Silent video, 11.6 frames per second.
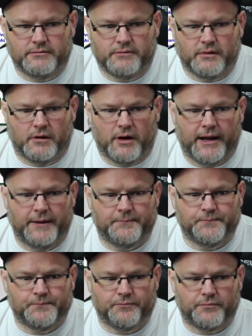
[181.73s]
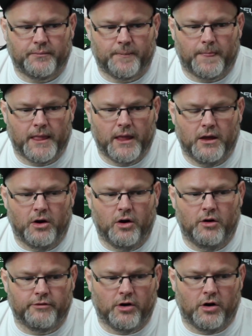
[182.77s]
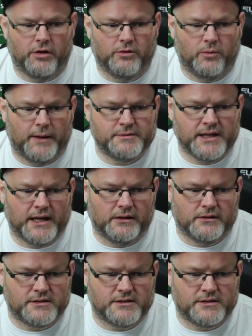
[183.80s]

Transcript: all right? Overall, the website looks